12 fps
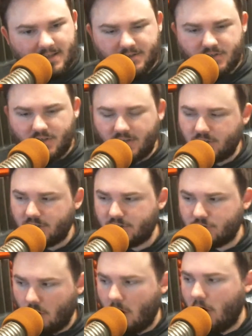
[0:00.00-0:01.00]
is such a
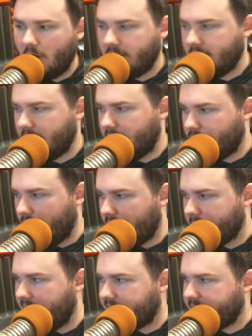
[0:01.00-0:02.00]
strong
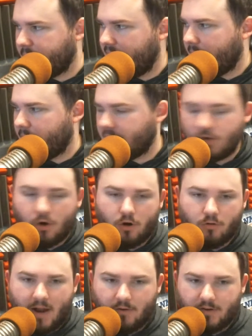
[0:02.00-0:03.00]
running back to be able to
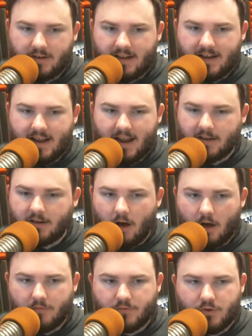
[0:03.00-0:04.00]
turn around and hand it
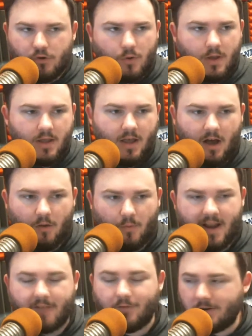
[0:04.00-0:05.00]
off to
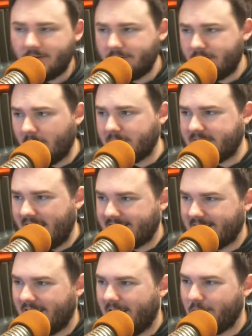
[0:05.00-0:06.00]
whenever Thomas
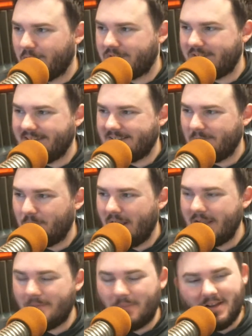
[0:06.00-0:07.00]
Castellanos needs a
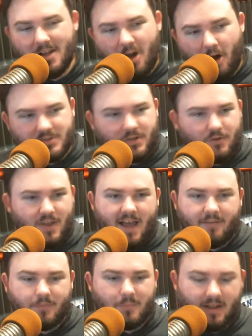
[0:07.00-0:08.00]
break. But also you
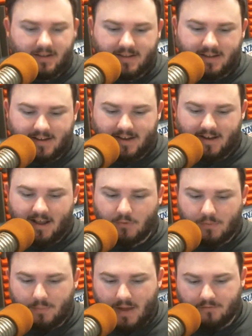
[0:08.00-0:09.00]
have him getting hit
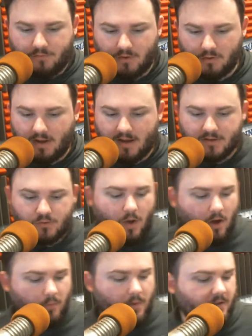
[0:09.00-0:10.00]
out the backfield as
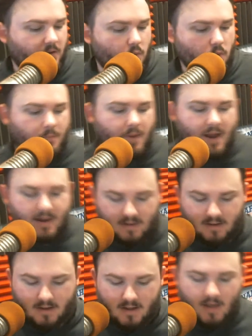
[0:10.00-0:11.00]
well by the
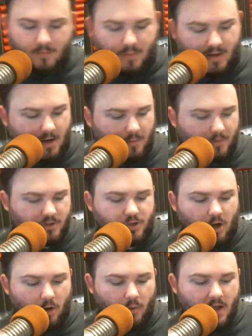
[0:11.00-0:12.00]
quarterback, and and being able to
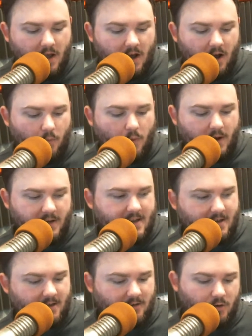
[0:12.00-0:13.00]
show what
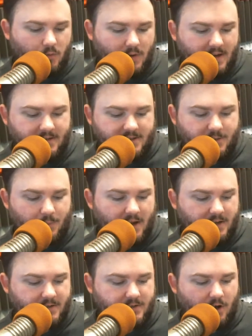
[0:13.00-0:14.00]
he can do in
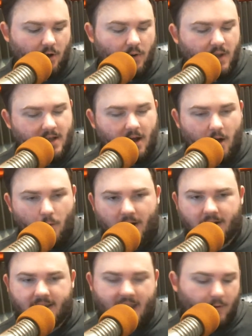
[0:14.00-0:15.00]
space. So
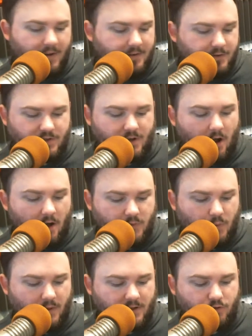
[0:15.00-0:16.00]
Ware County just off
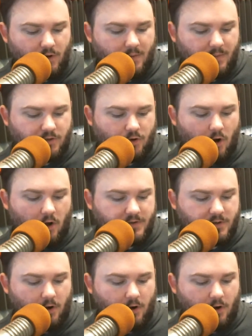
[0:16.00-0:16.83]
to an extremely strong